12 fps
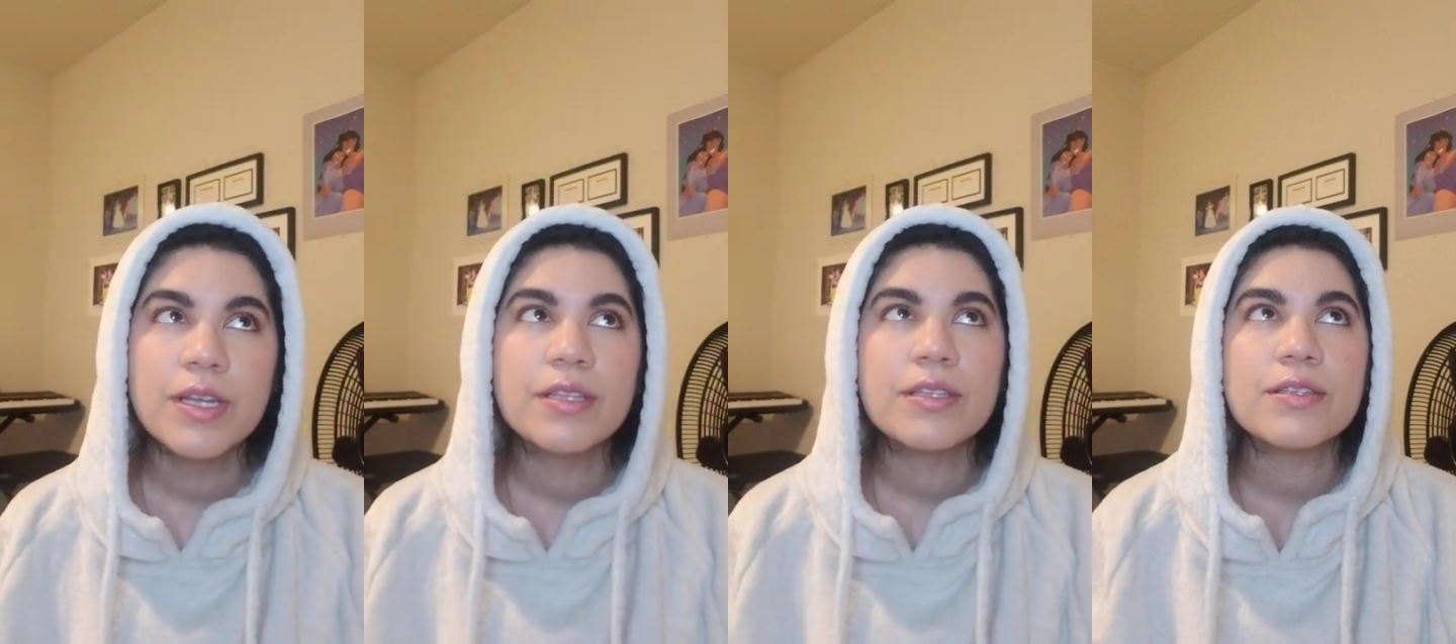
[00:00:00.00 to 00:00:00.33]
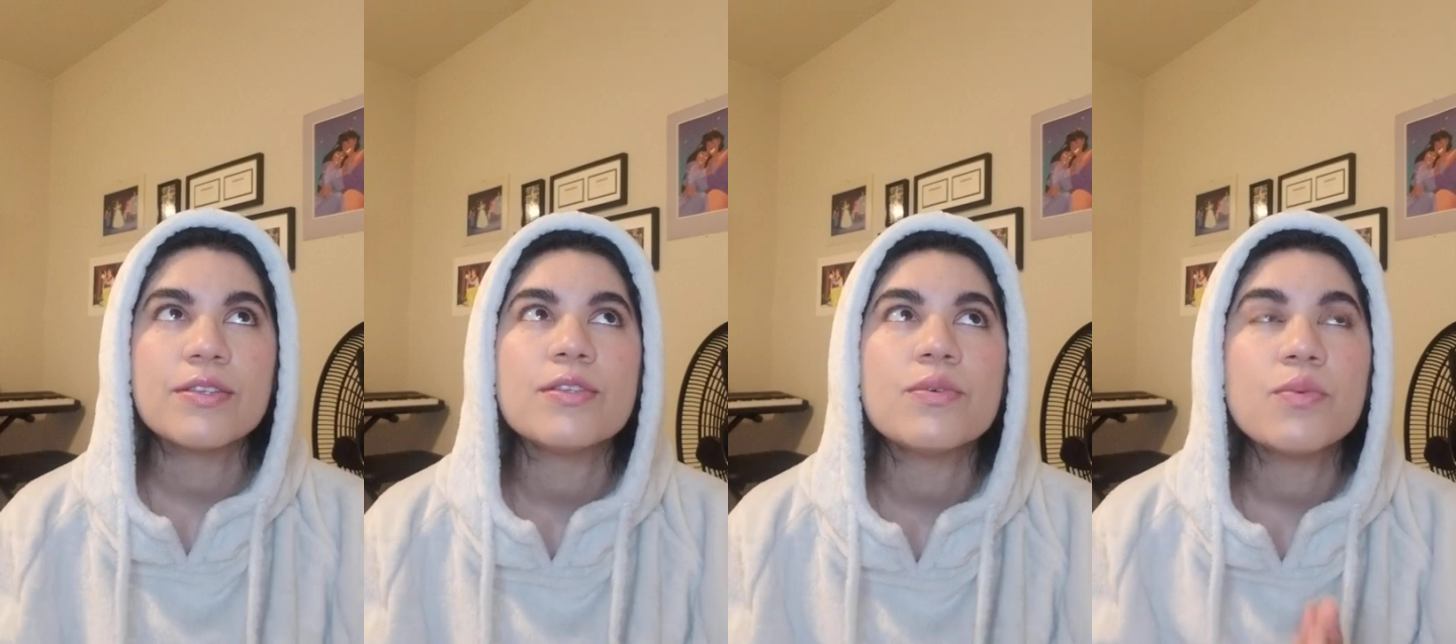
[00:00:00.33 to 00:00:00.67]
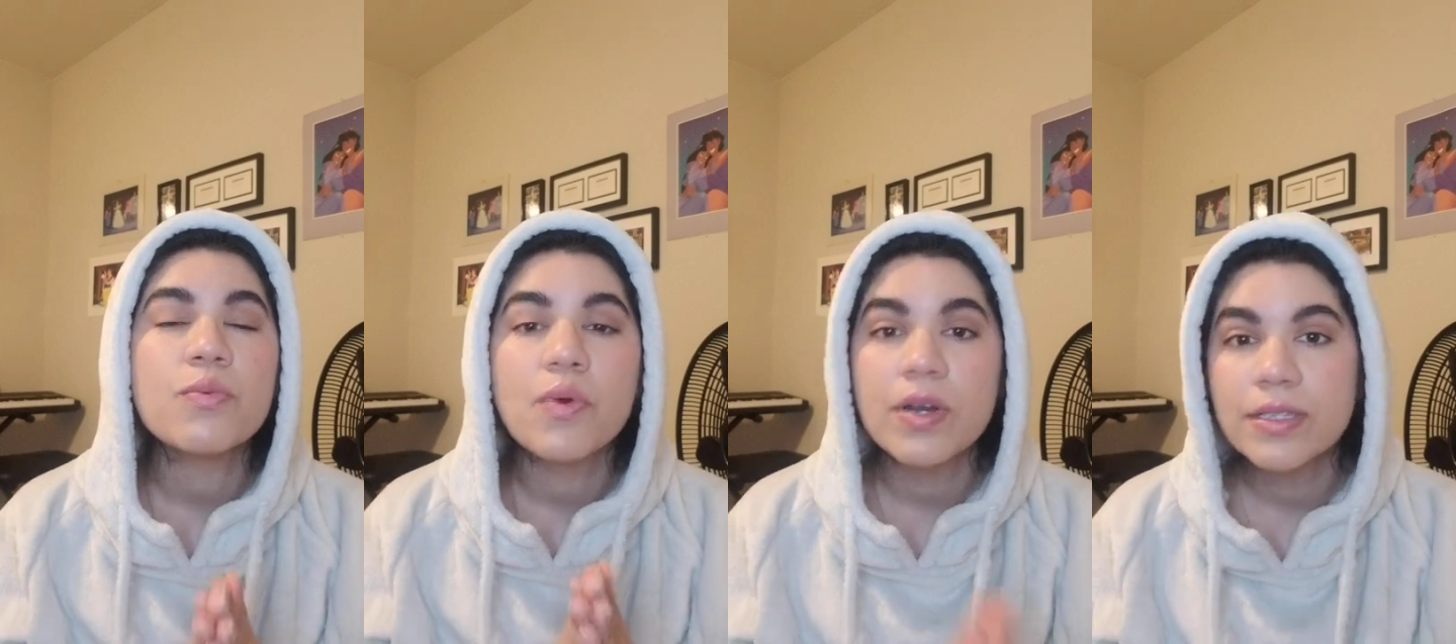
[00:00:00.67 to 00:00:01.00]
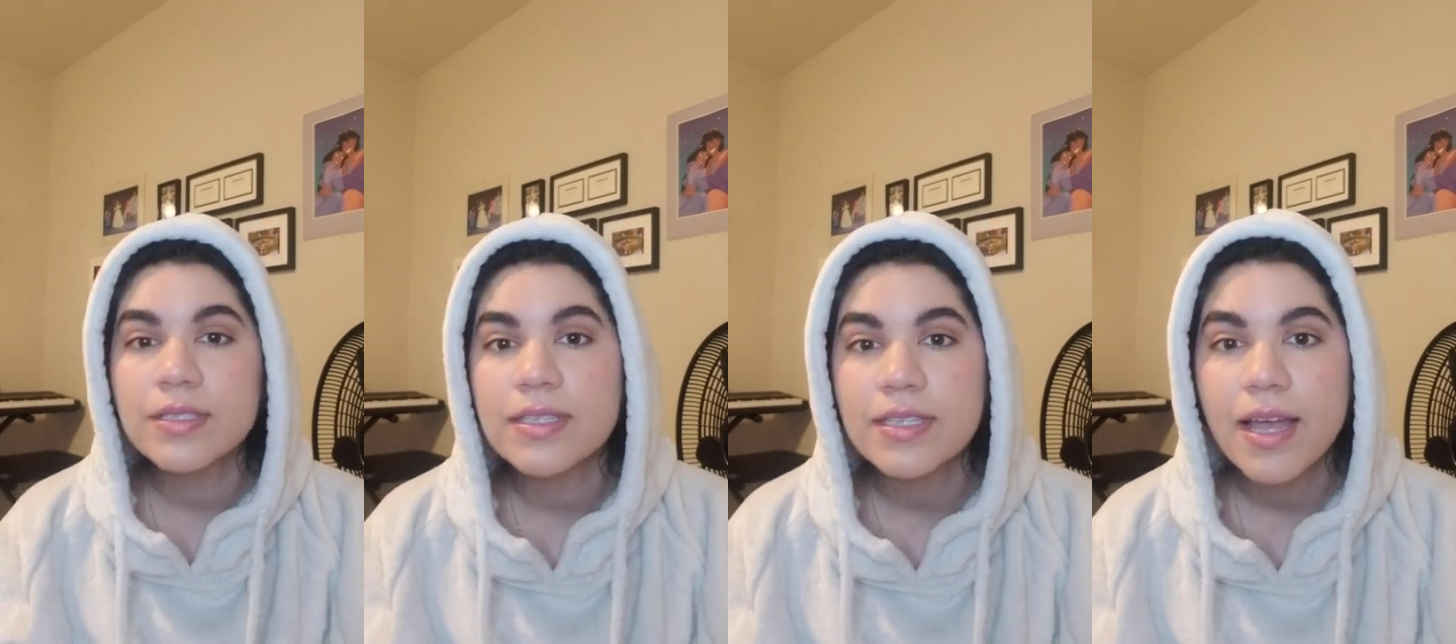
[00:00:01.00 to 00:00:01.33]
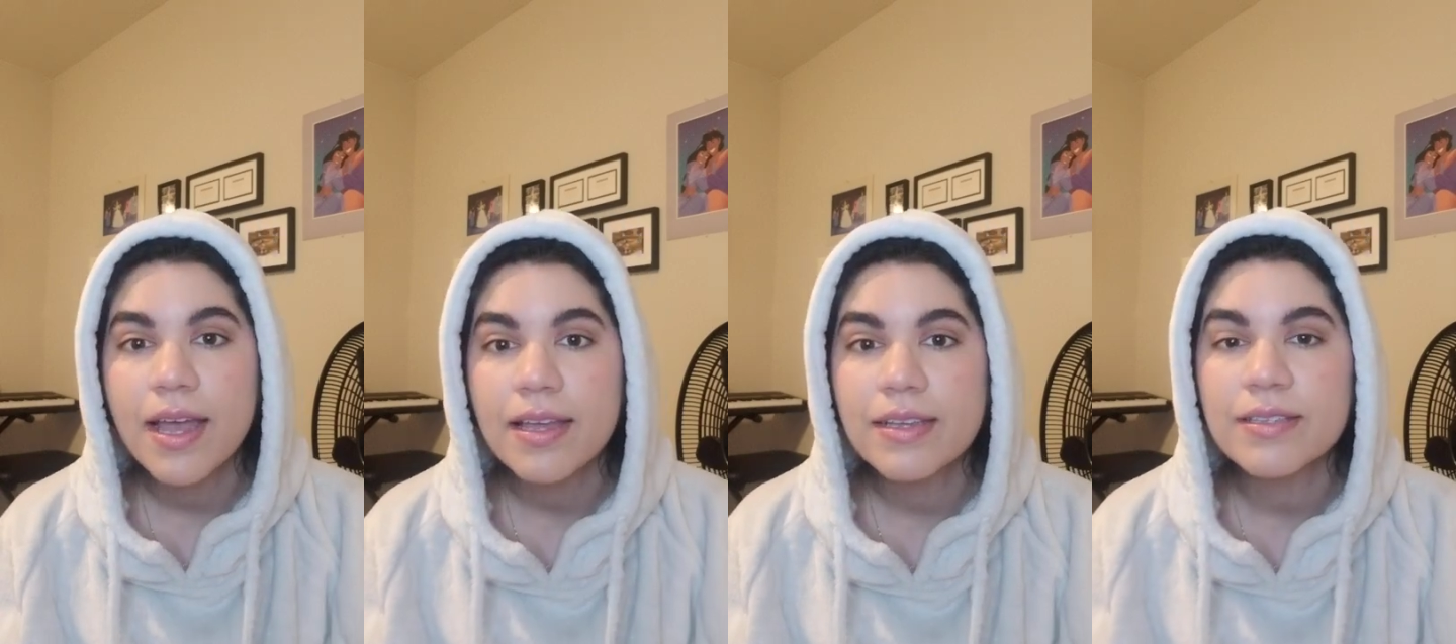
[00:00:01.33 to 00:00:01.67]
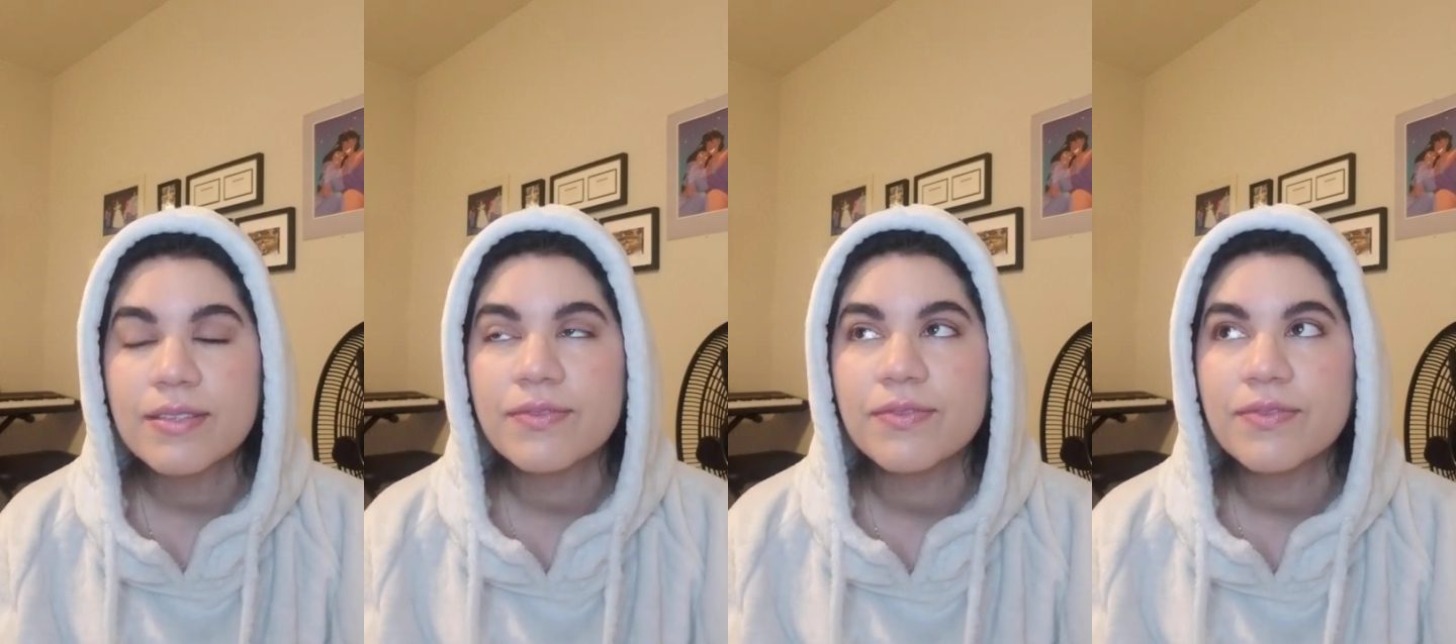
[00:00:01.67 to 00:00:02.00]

This is a one size